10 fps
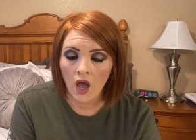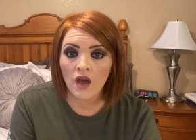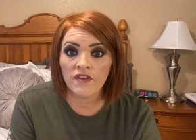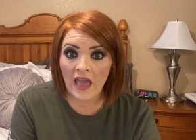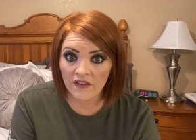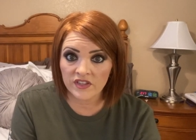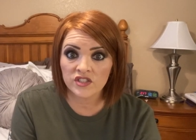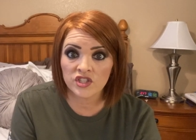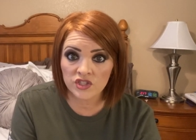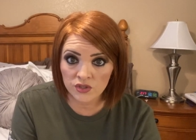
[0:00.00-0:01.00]
of
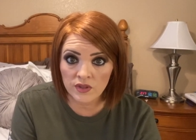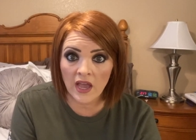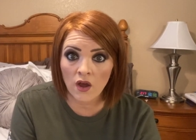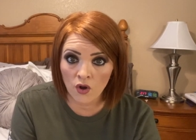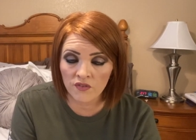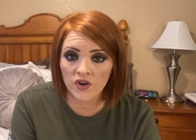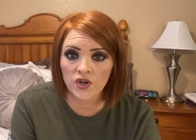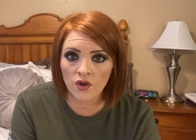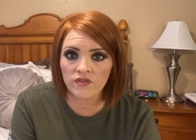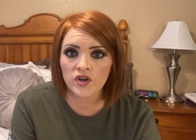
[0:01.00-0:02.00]
having to do that over
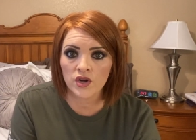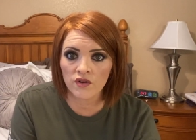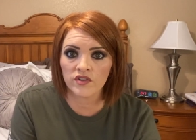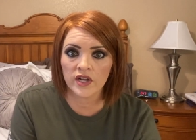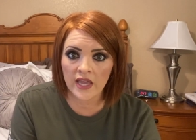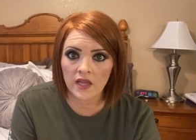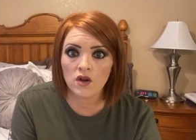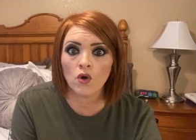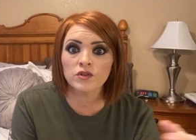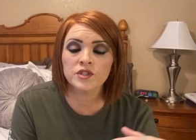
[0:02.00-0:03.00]
and over and over again,
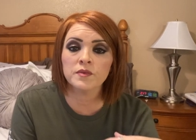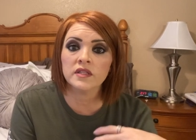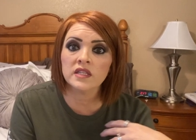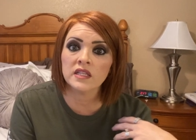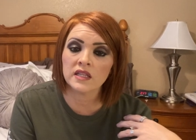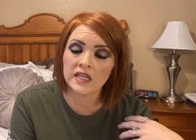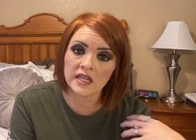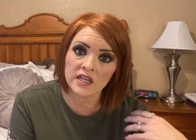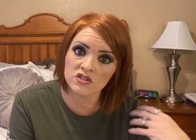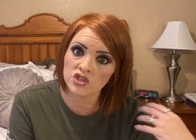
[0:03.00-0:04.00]
ultimately
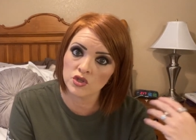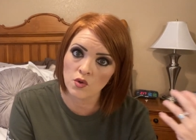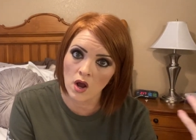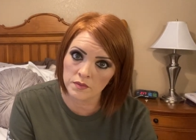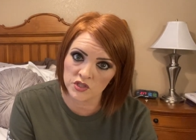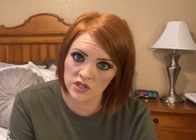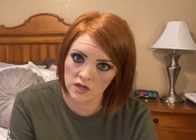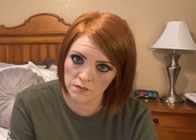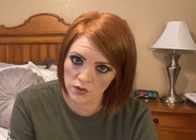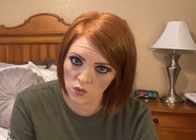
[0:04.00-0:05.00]
leading to option
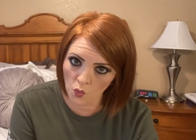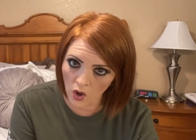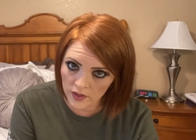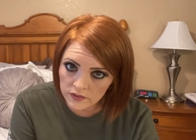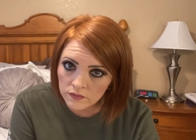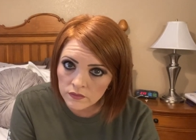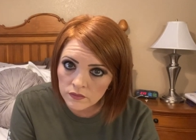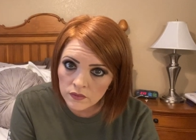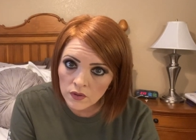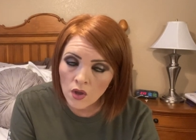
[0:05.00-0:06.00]
number one
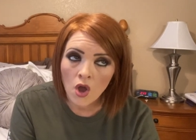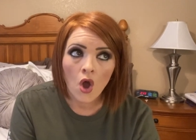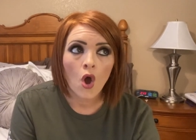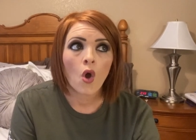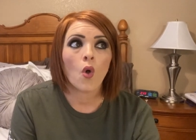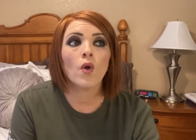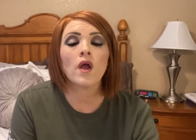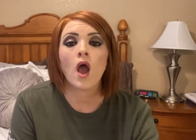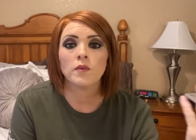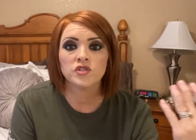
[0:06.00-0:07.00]

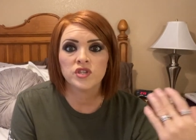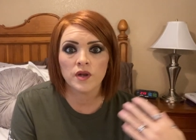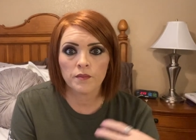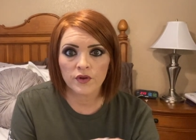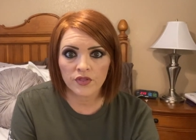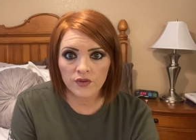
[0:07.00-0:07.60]
or option number